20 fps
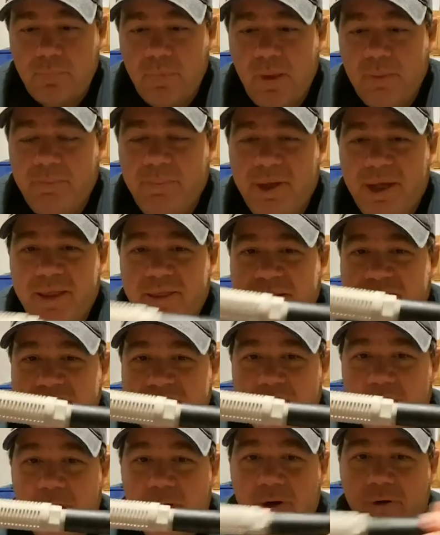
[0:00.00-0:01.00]
But these
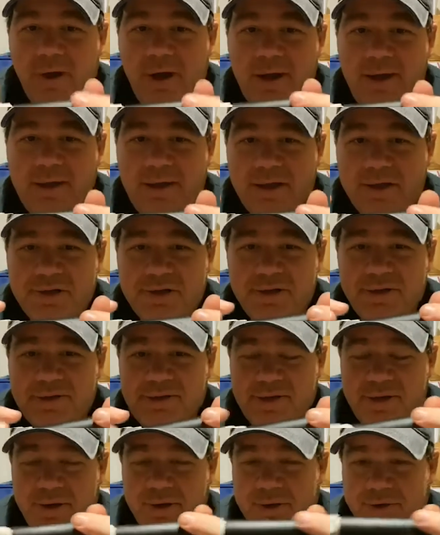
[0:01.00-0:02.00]
are a great addition
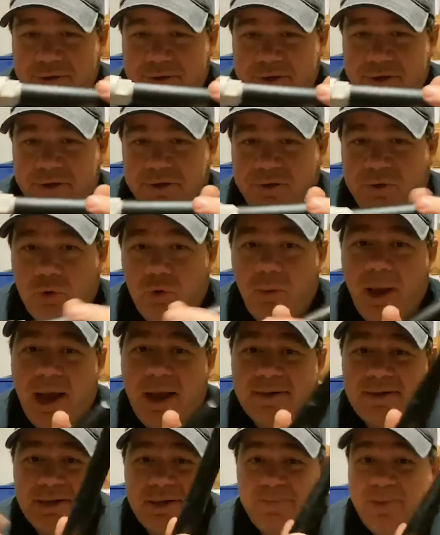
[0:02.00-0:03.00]
to your
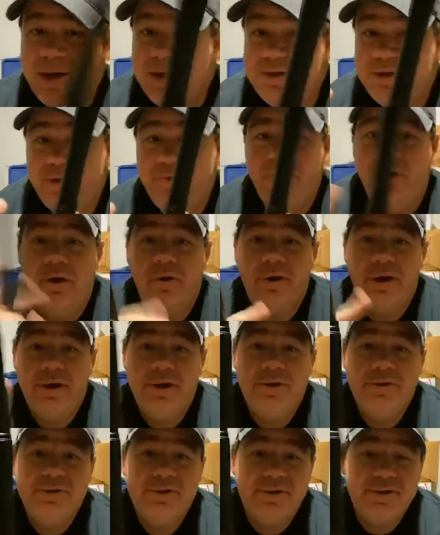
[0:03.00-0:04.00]
toolbox, especially if you're already
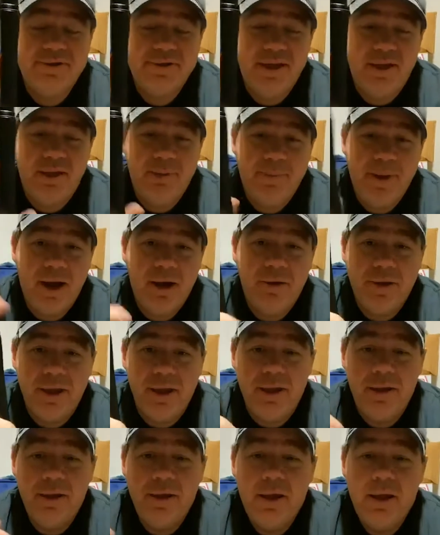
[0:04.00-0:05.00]
using a Stella barrel
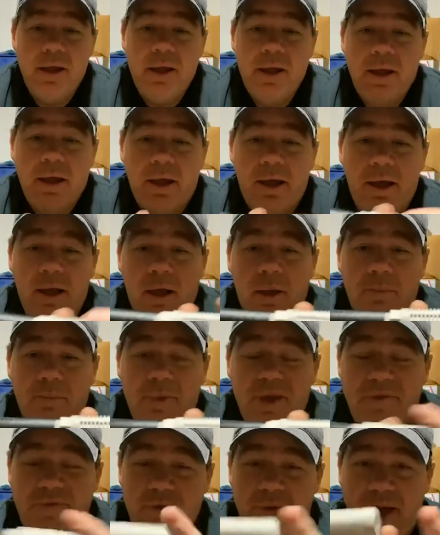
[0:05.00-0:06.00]
kit.
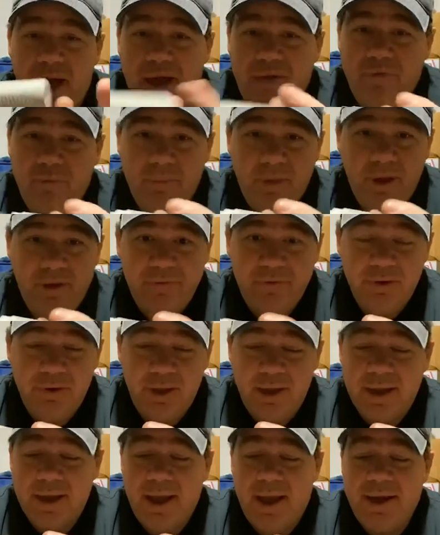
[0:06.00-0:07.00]
If you have a muffler
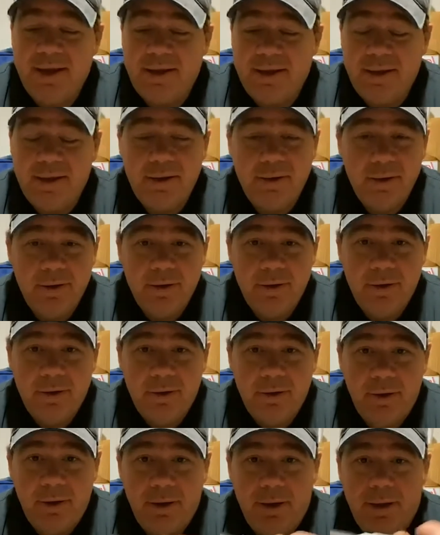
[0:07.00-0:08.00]
like I did,
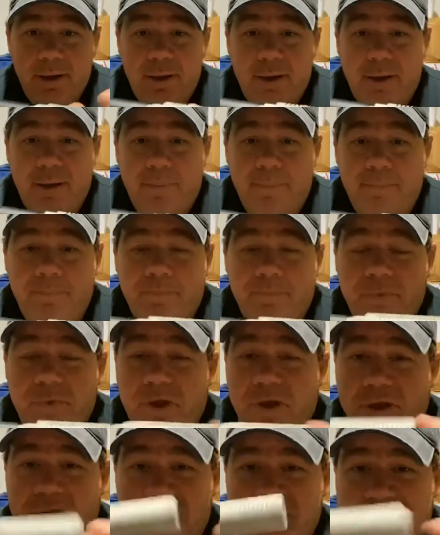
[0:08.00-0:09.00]

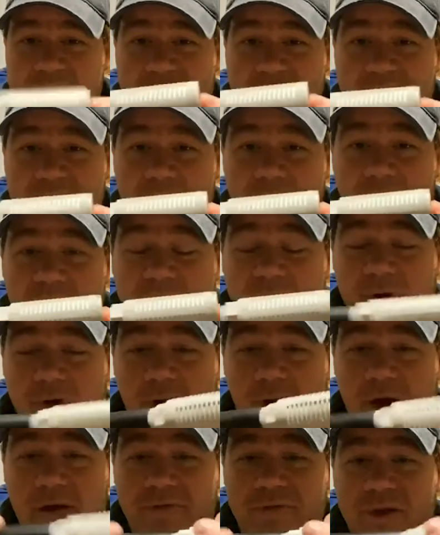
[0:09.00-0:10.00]
you can just take the muffler
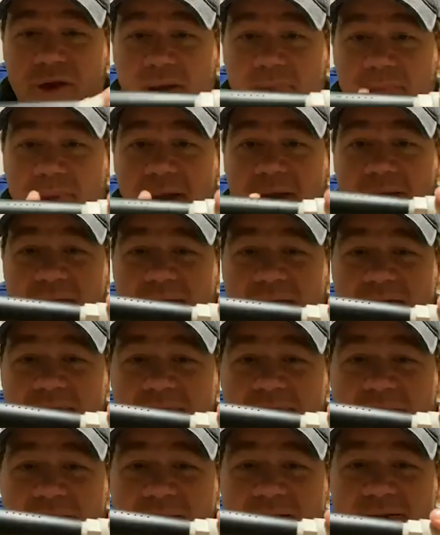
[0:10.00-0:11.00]
off. You can buy this
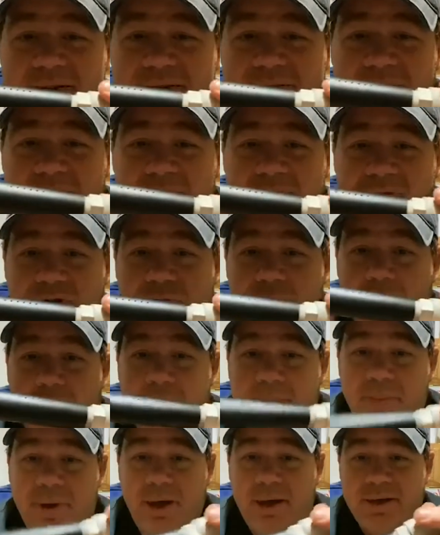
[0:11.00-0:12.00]
piece for
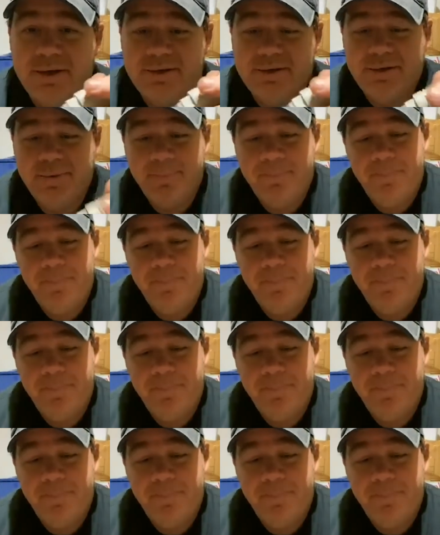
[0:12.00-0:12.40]
$20.